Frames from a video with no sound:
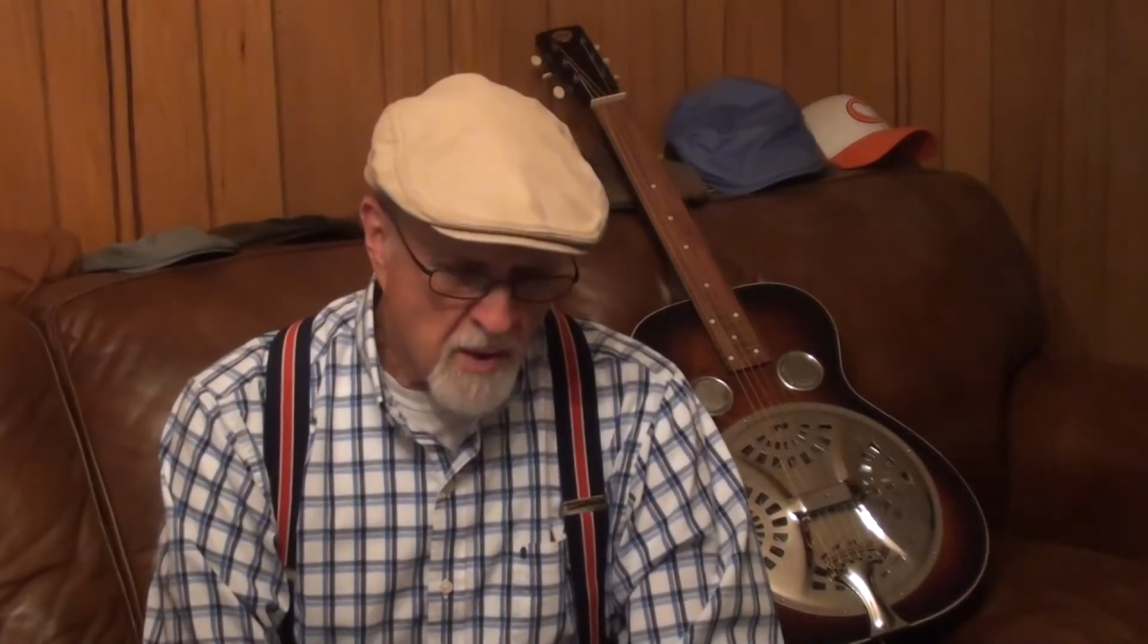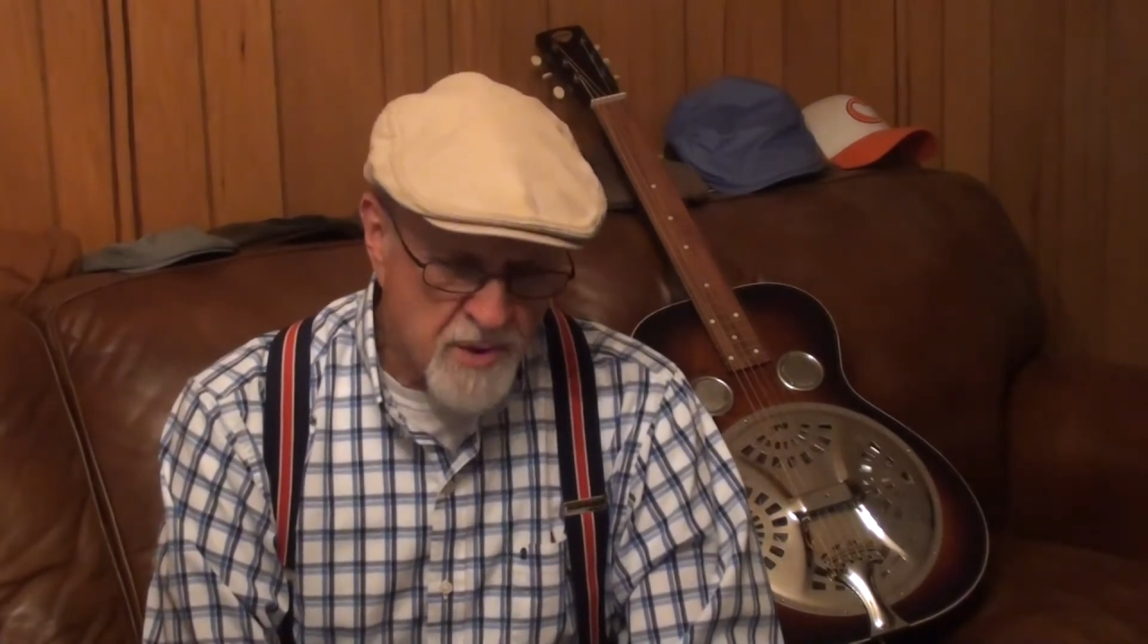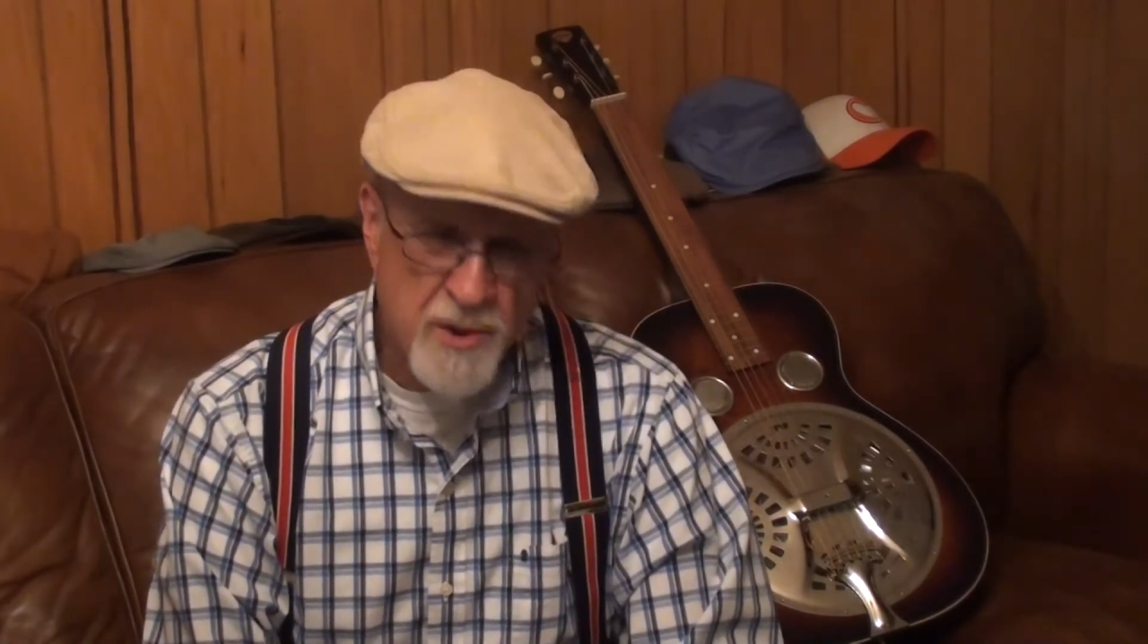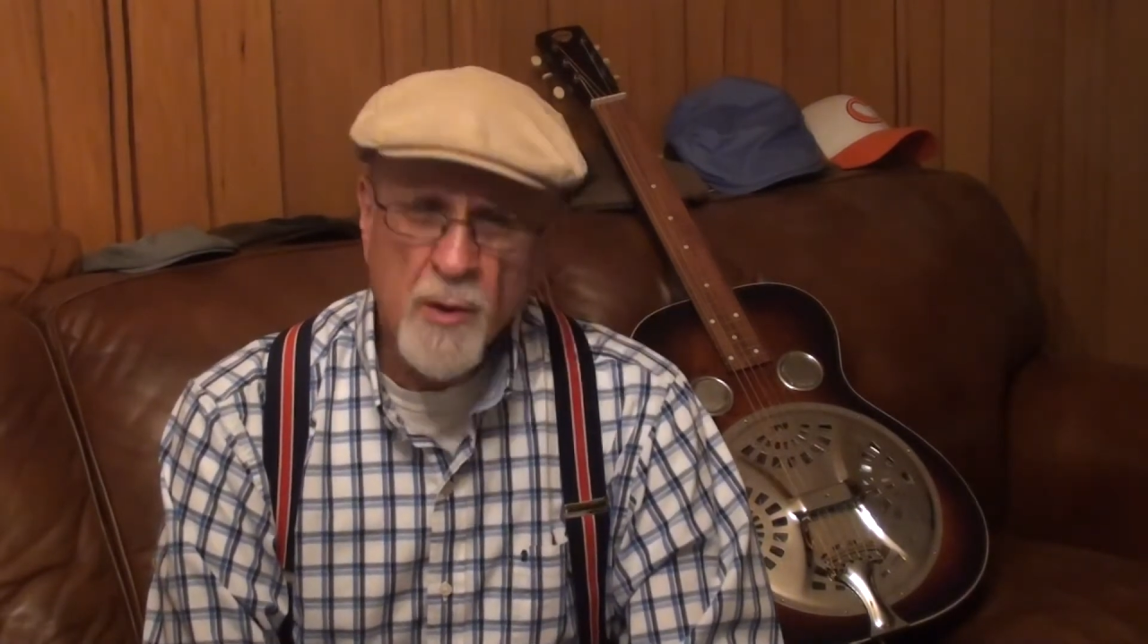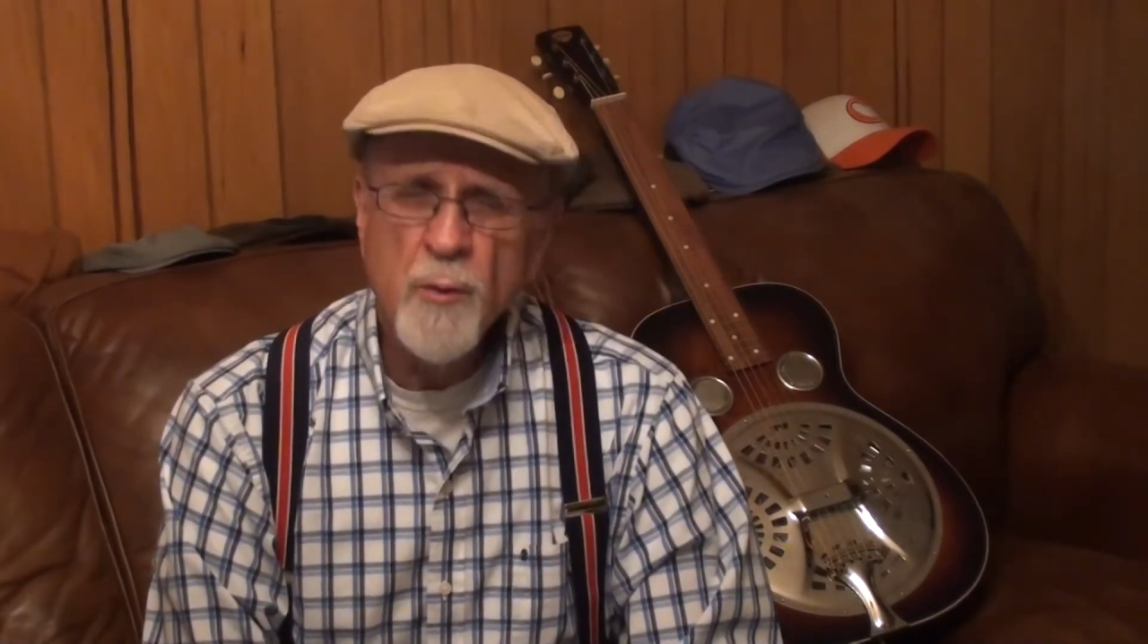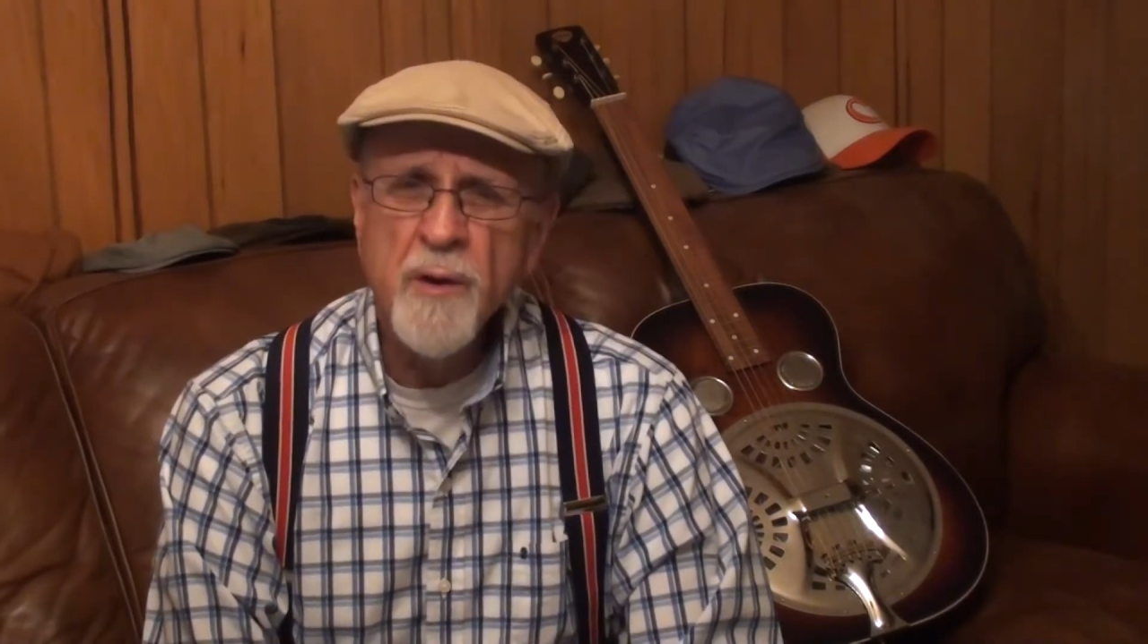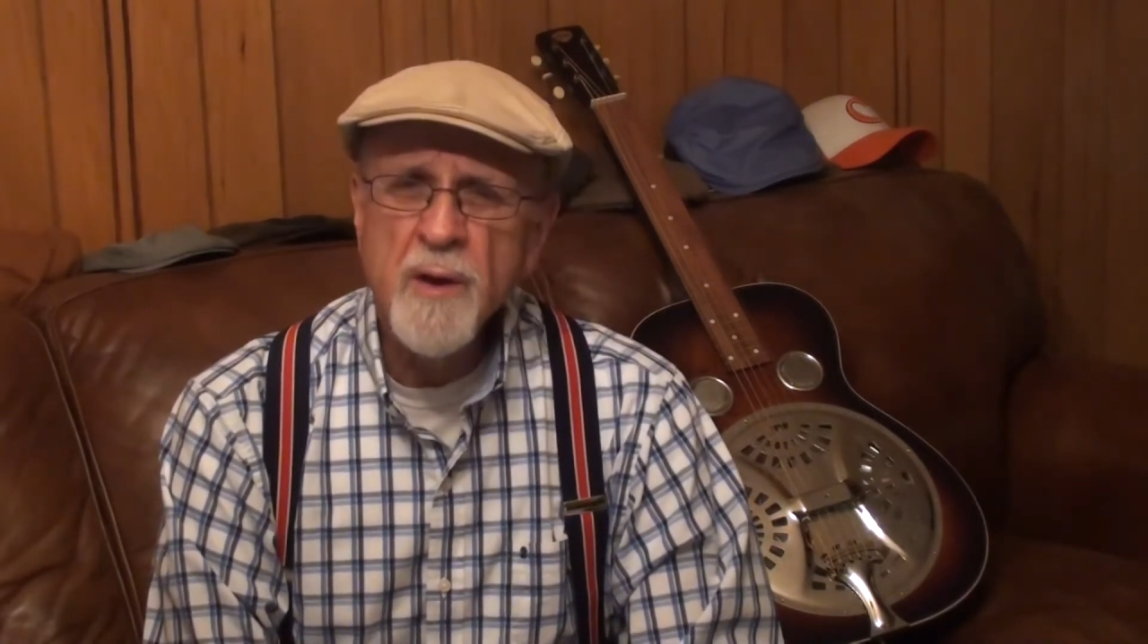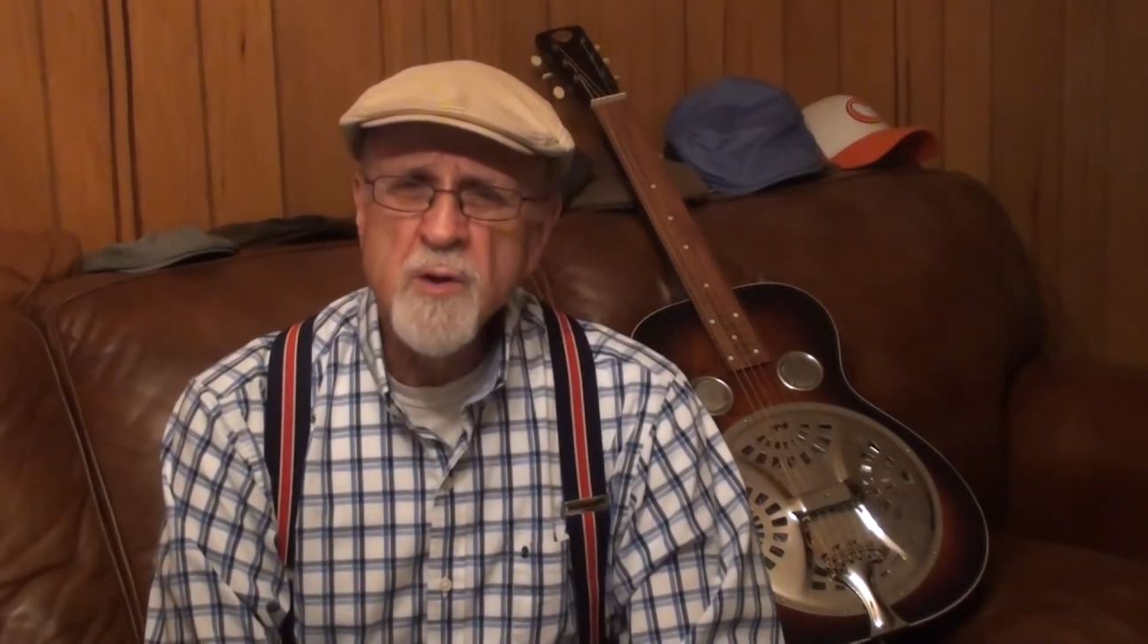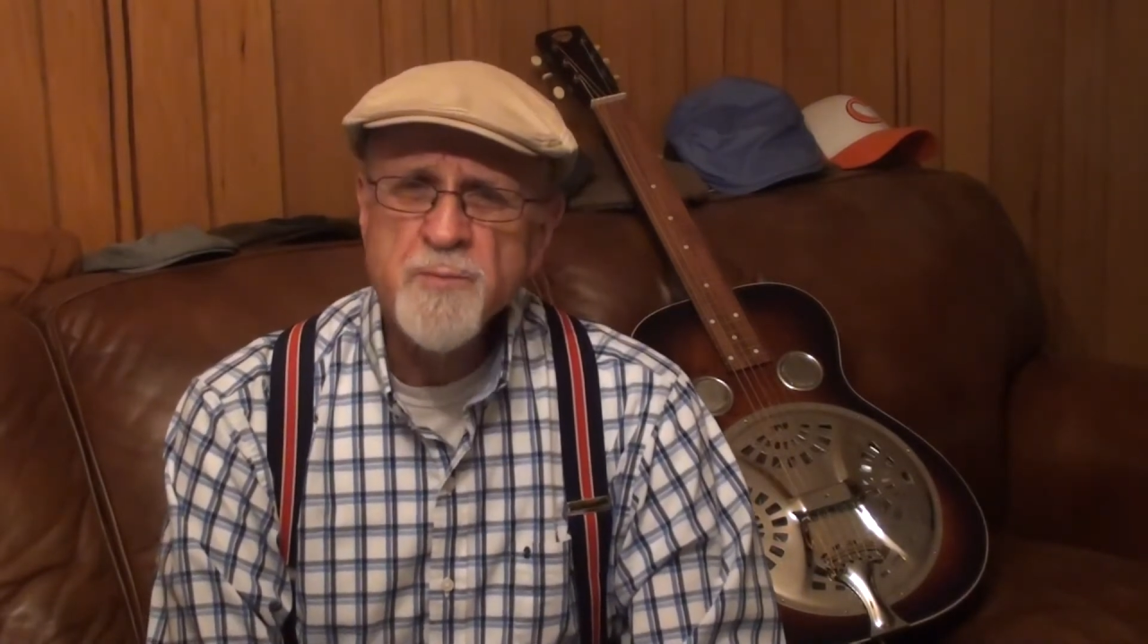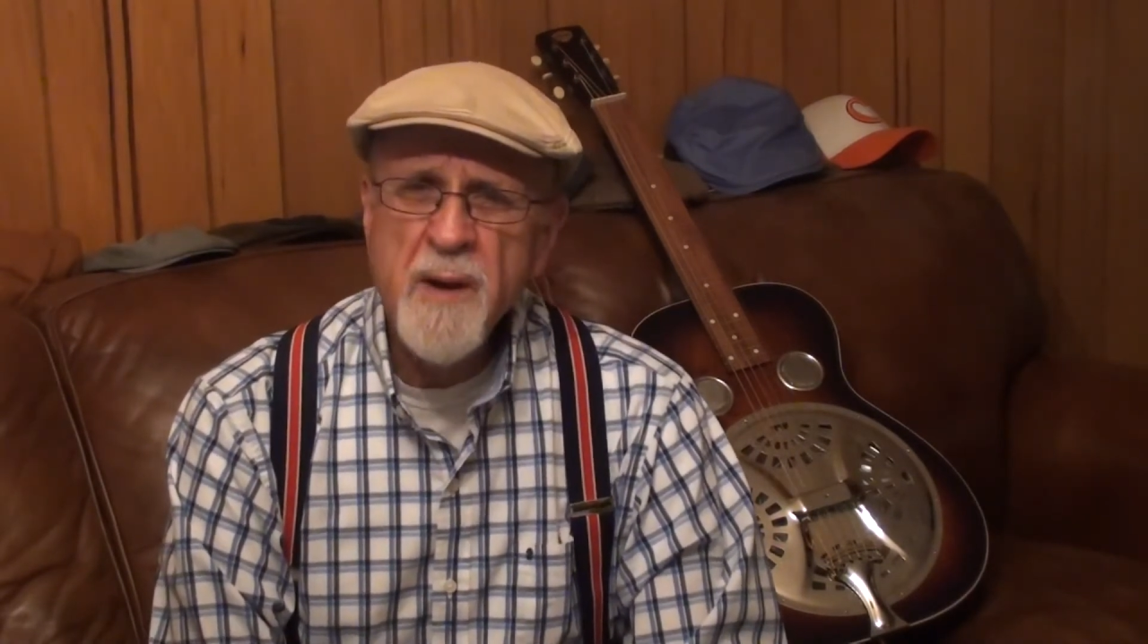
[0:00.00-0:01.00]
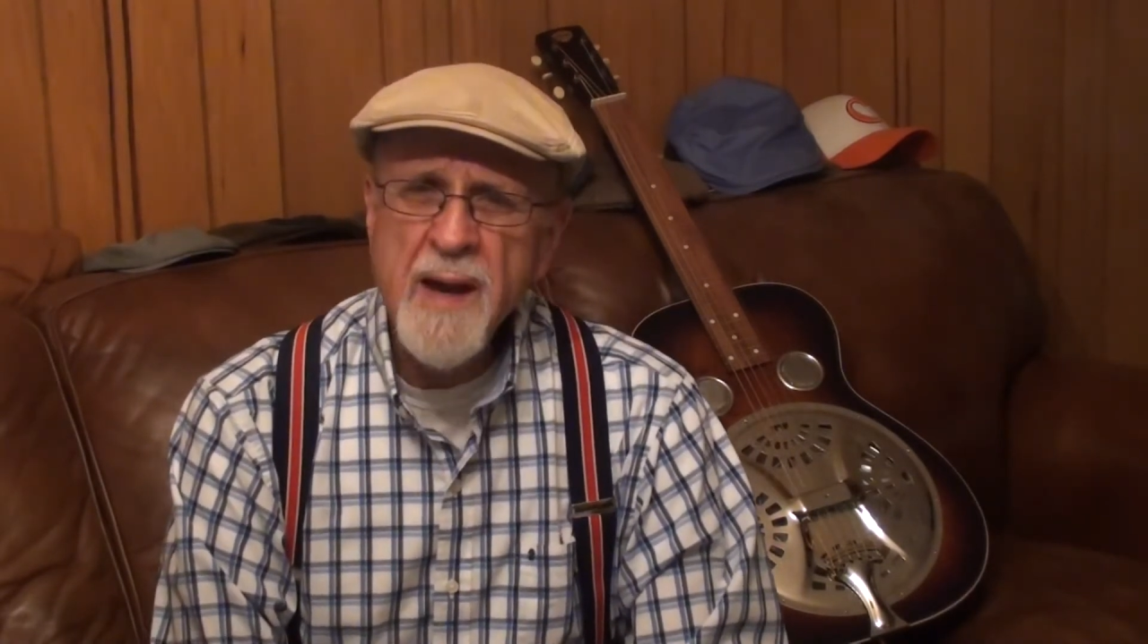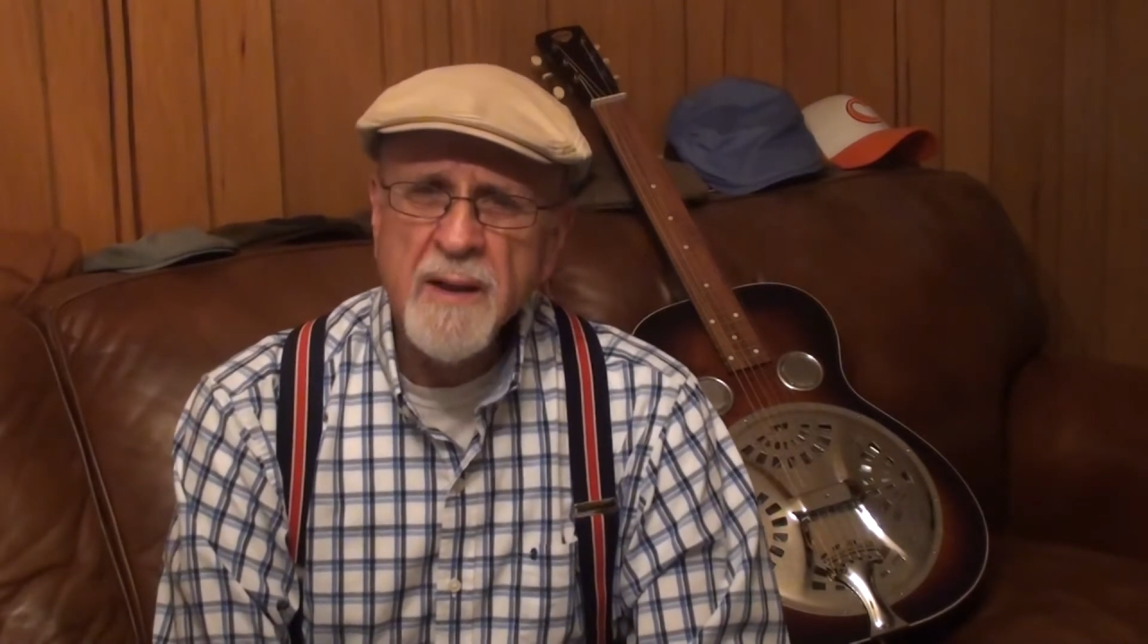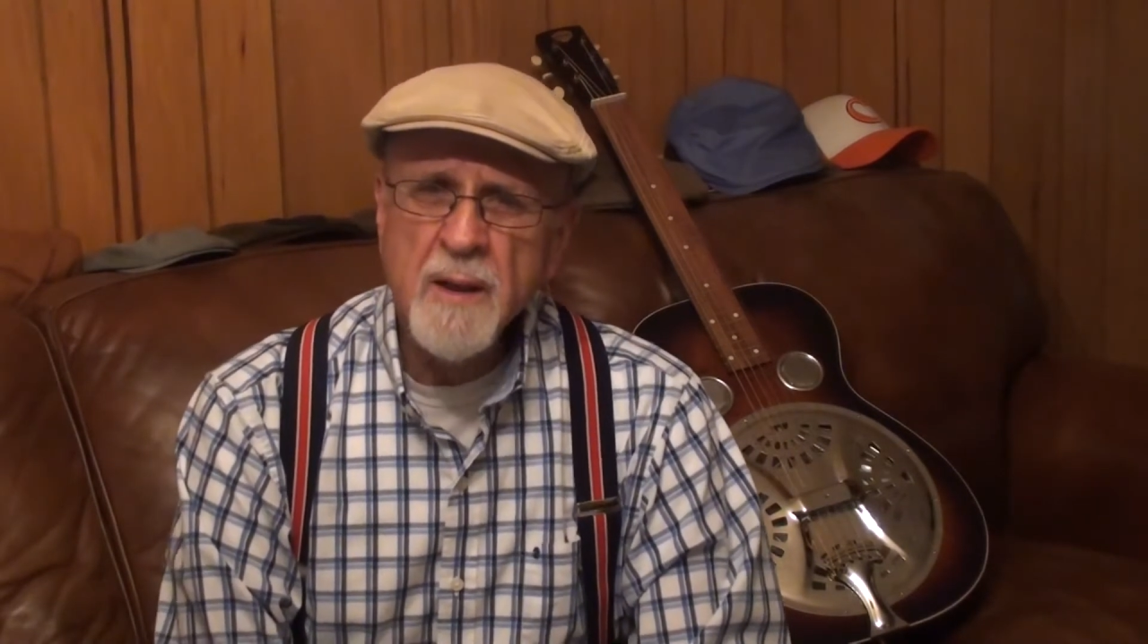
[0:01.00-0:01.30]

So when the others packed